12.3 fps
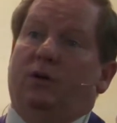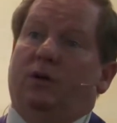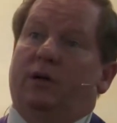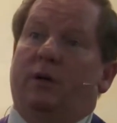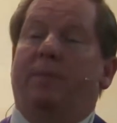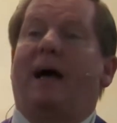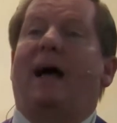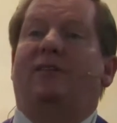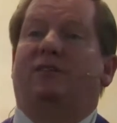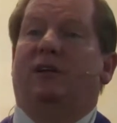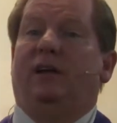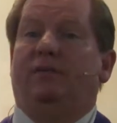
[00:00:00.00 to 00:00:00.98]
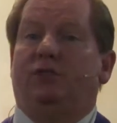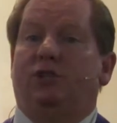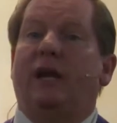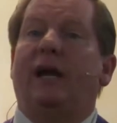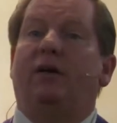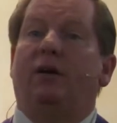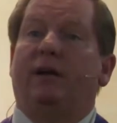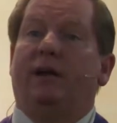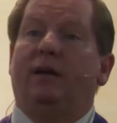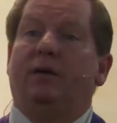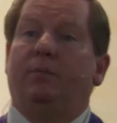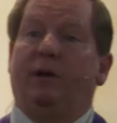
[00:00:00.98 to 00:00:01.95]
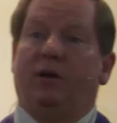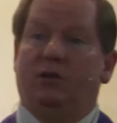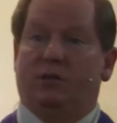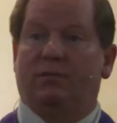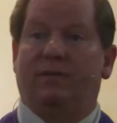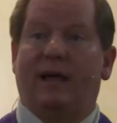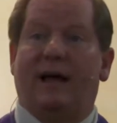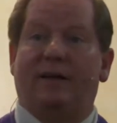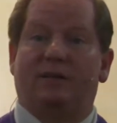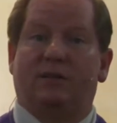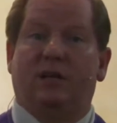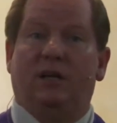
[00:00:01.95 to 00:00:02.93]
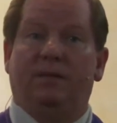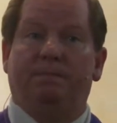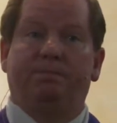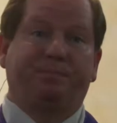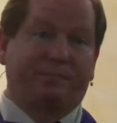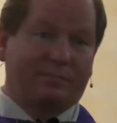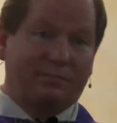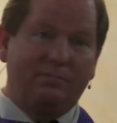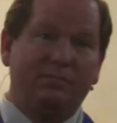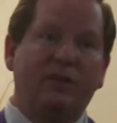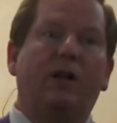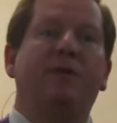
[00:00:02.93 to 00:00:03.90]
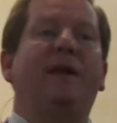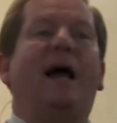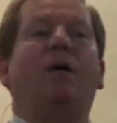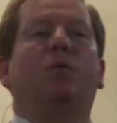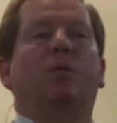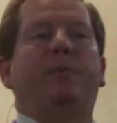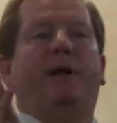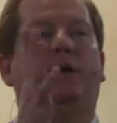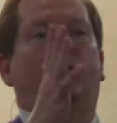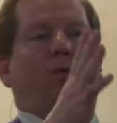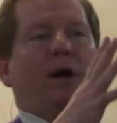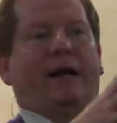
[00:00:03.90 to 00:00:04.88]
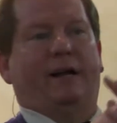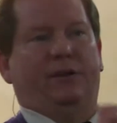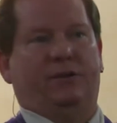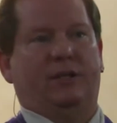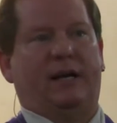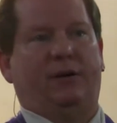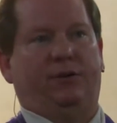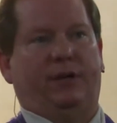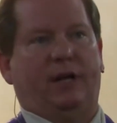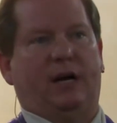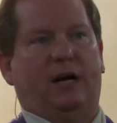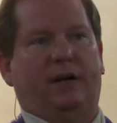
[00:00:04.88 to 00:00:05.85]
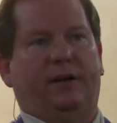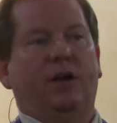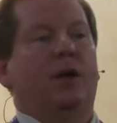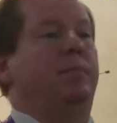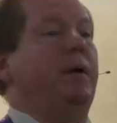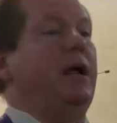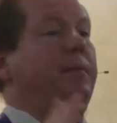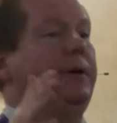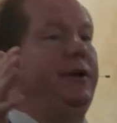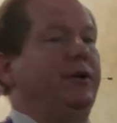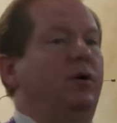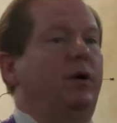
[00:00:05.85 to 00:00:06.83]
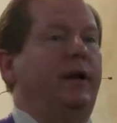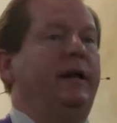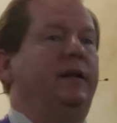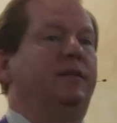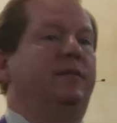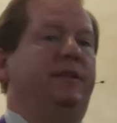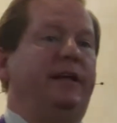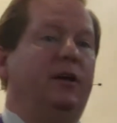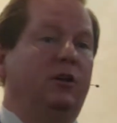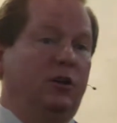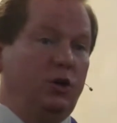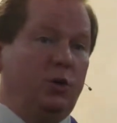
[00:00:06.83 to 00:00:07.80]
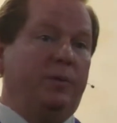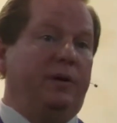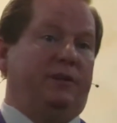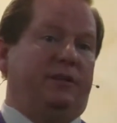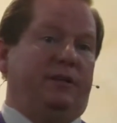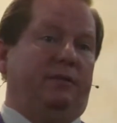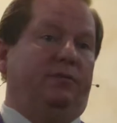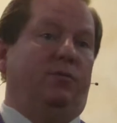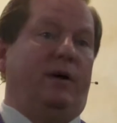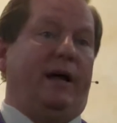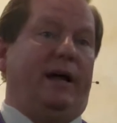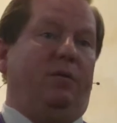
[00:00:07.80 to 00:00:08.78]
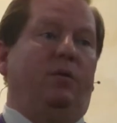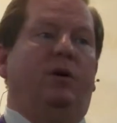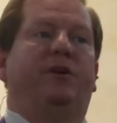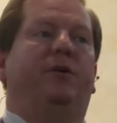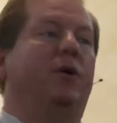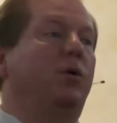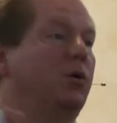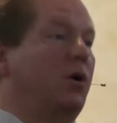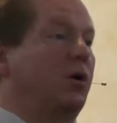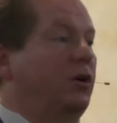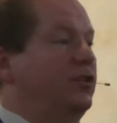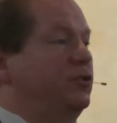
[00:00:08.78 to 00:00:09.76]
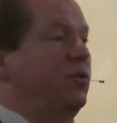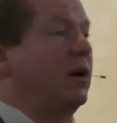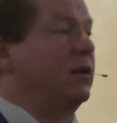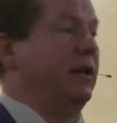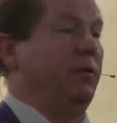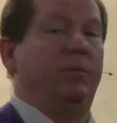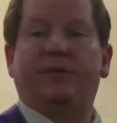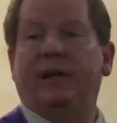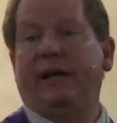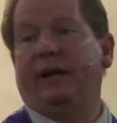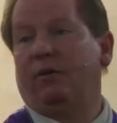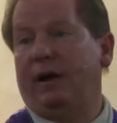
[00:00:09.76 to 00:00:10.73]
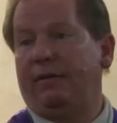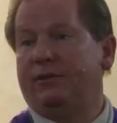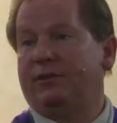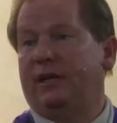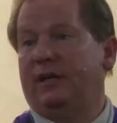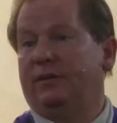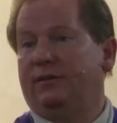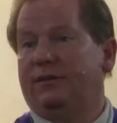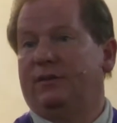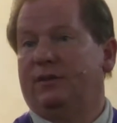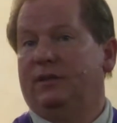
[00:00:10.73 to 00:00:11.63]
capacity of charity because of that sin. Now we're being reconciled to God. Maybe you're in the illuminative way where you're no longer struggling with any grave sins.